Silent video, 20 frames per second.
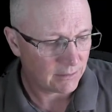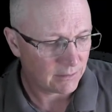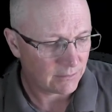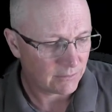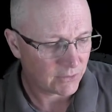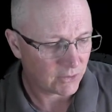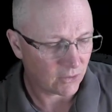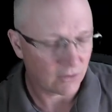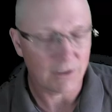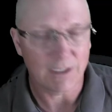
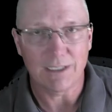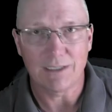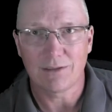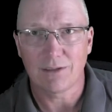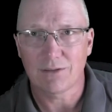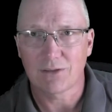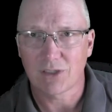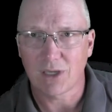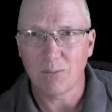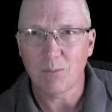
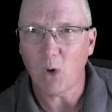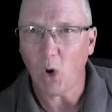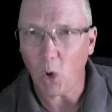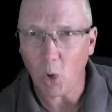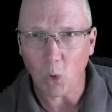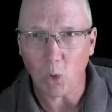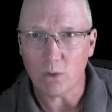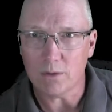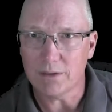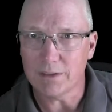some
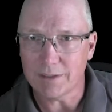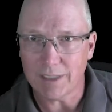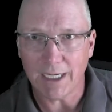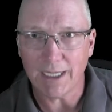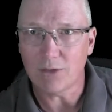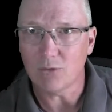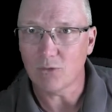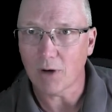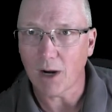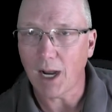old
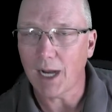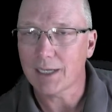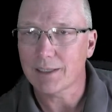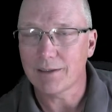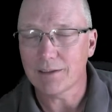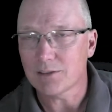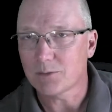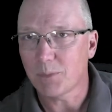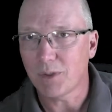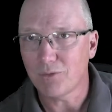dead rock
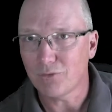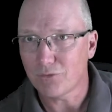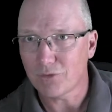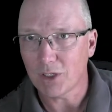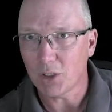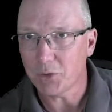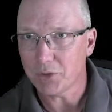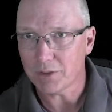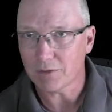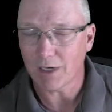that's been
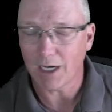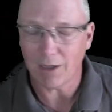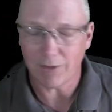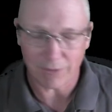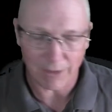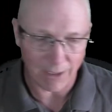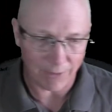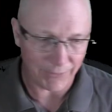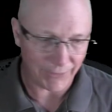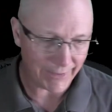floating
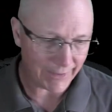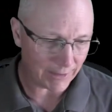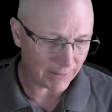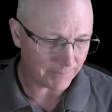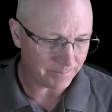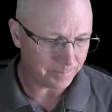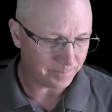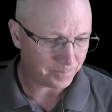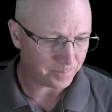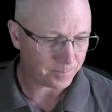around out
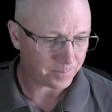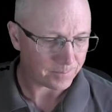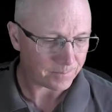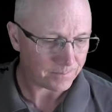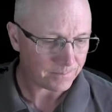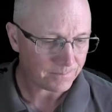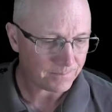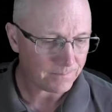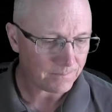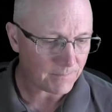there.
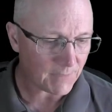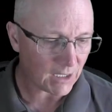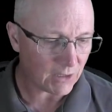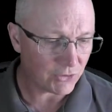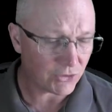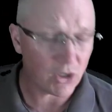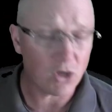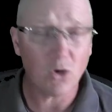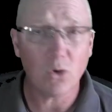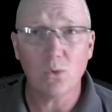
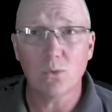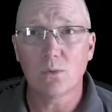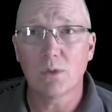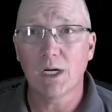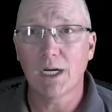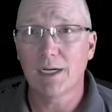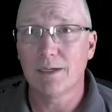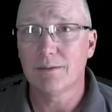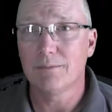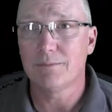So
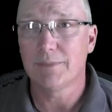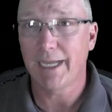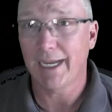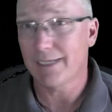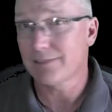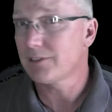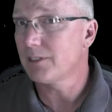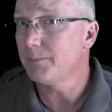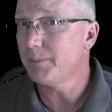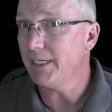
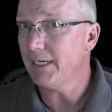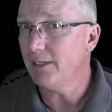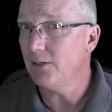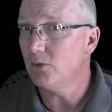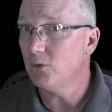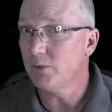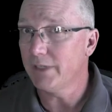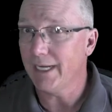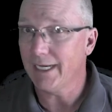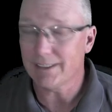NASA, being
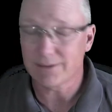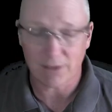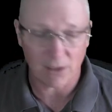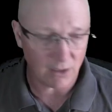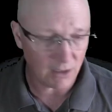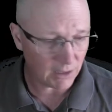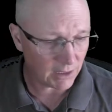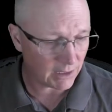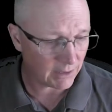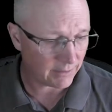who NASA
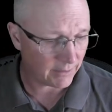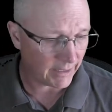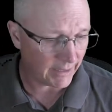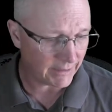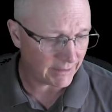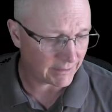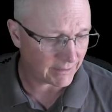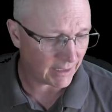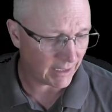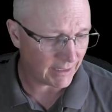are,
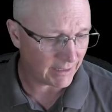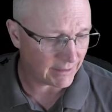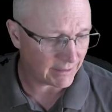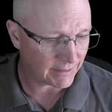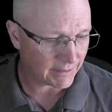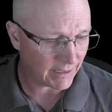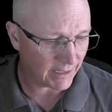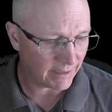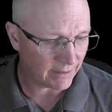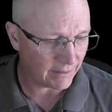they decided
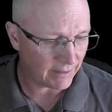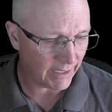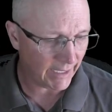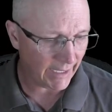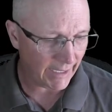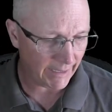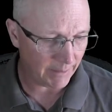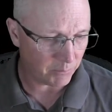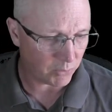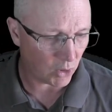to send
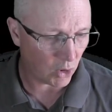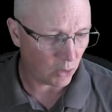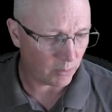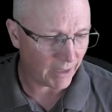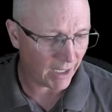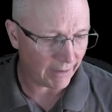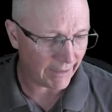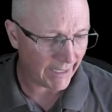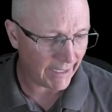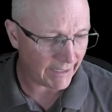a
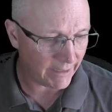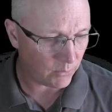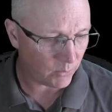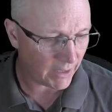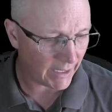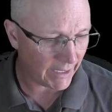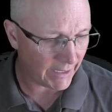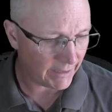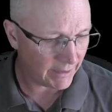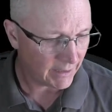probe out
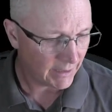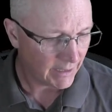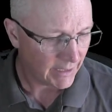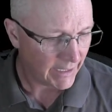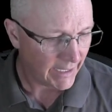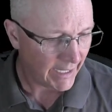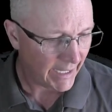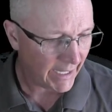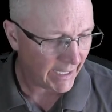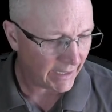anyway.
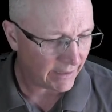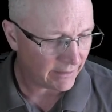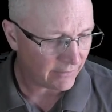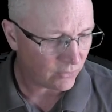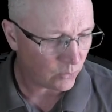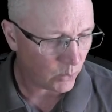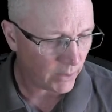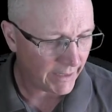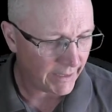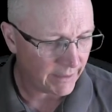And
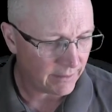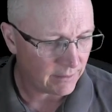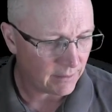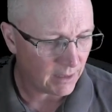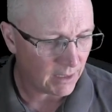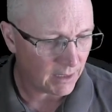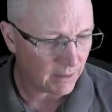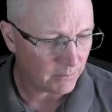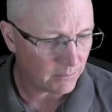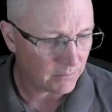if we
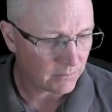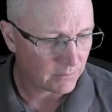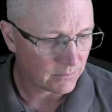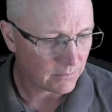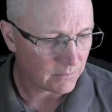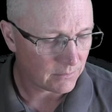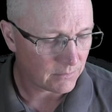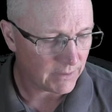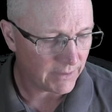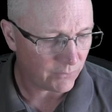
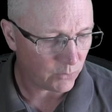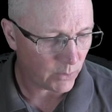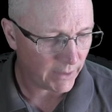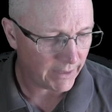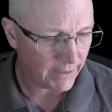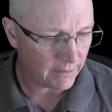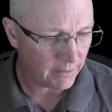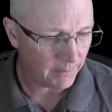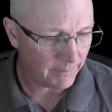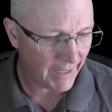
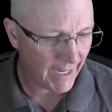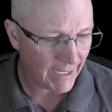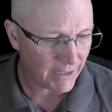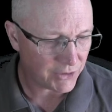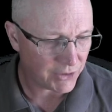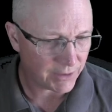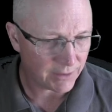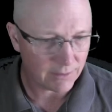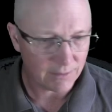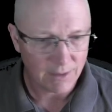
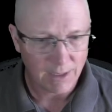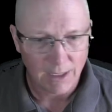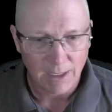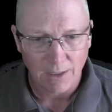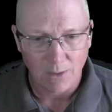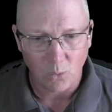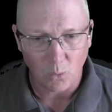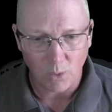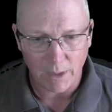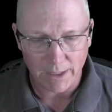imagine
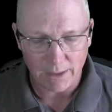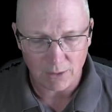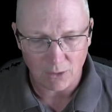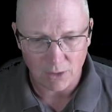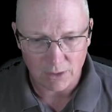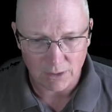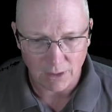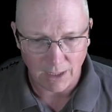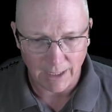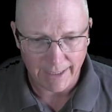what it
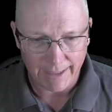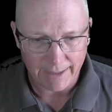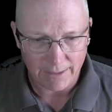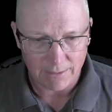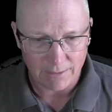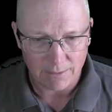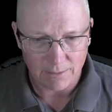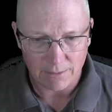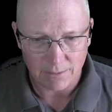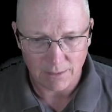looked
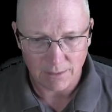like,